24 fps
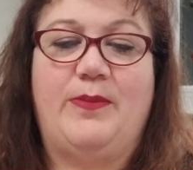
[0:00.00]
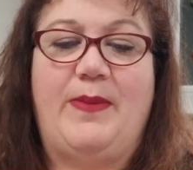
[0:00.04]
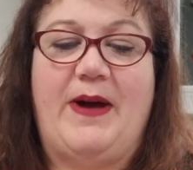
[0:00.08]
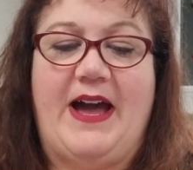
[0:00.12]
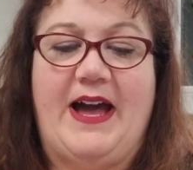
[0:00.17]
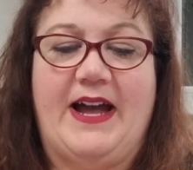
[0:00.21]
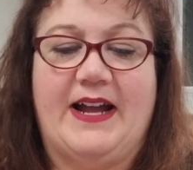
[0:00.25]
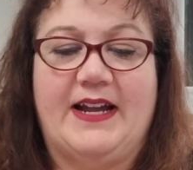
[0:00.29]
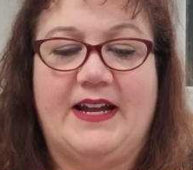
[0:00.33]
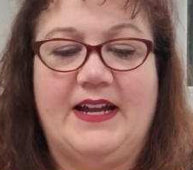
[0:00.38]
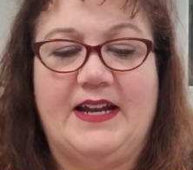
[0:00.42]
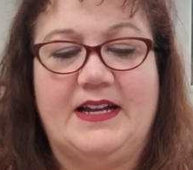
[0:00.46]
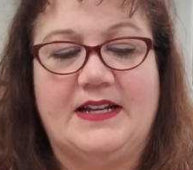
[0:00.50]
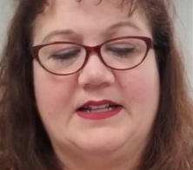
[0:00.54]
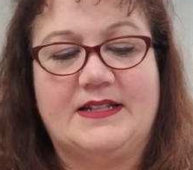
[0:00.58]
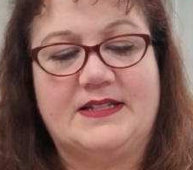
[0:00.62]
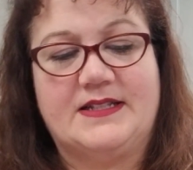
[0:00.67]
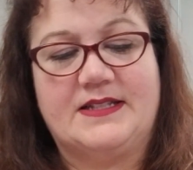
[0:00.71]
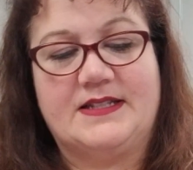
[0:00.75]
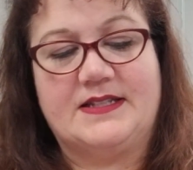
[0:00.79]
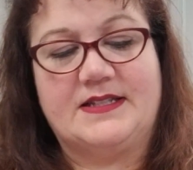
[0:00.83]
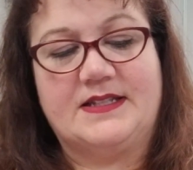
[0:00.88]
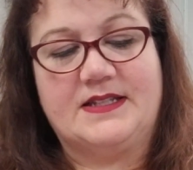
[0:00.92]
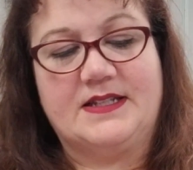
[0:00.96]

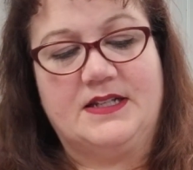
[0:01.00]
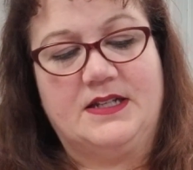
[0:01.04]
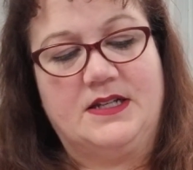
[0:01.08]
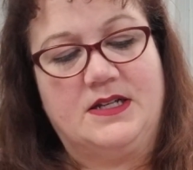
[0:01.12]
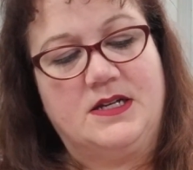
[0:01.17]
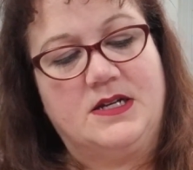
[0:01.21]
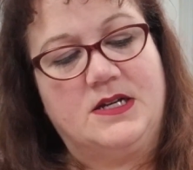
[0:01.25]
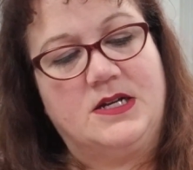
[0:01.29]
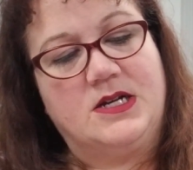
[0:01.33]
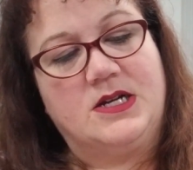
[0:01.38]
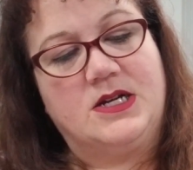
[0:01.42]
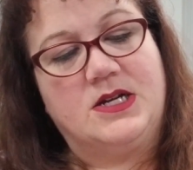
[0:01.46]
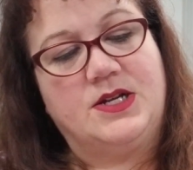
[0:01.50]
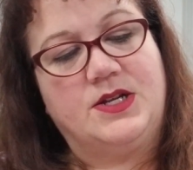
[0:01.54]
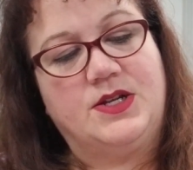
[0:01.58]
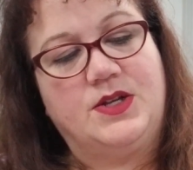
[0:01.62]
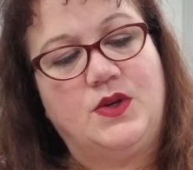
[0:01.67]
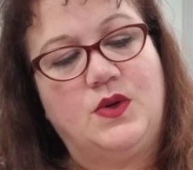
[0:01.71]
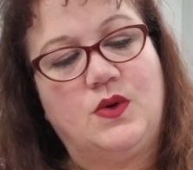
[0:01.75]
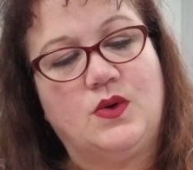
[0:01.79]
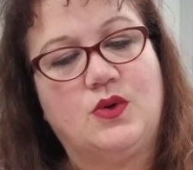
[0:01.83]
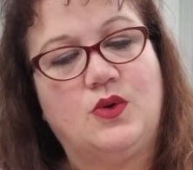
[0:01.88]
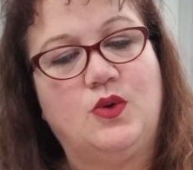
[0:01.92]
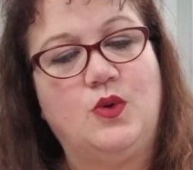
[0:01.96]
packets,
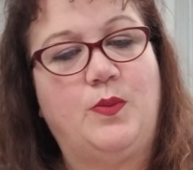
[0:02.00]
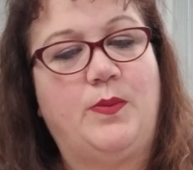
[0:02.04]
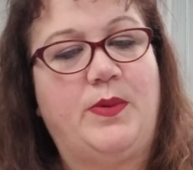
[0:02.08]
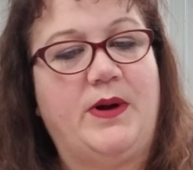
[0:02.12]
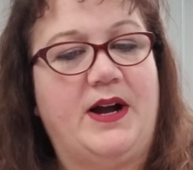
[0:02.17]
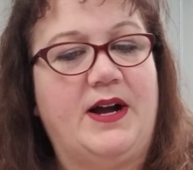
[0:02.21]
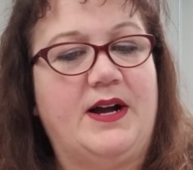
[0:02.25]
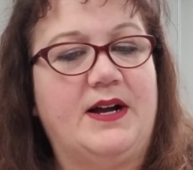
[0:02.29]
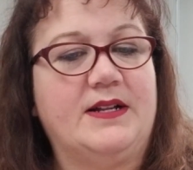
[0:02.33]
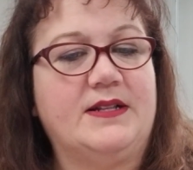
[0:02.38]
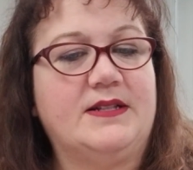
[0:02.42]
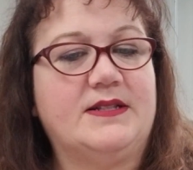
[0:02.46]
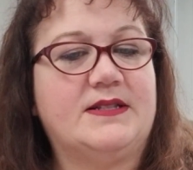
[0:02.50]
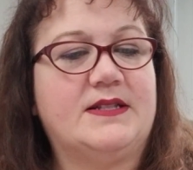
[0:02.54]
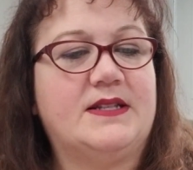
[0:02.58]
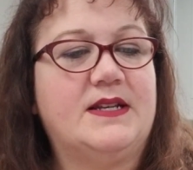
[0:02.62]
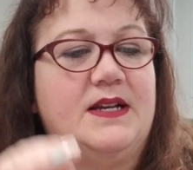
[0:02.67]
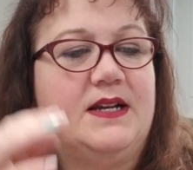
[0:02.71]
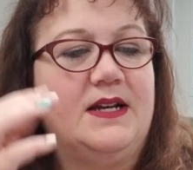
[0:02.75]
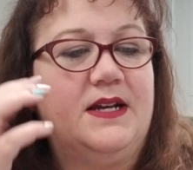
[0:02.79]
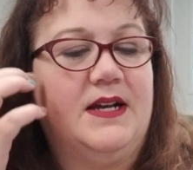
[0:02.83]
no coupons.